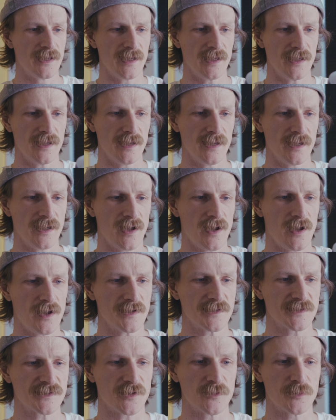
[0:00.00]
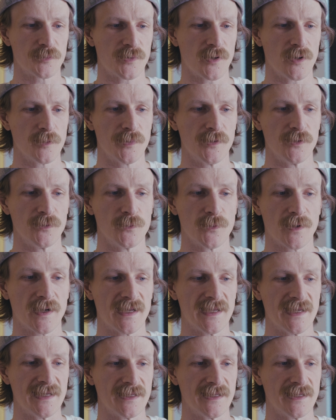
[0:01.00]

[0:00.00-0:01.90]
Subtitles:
isopropanol cleaning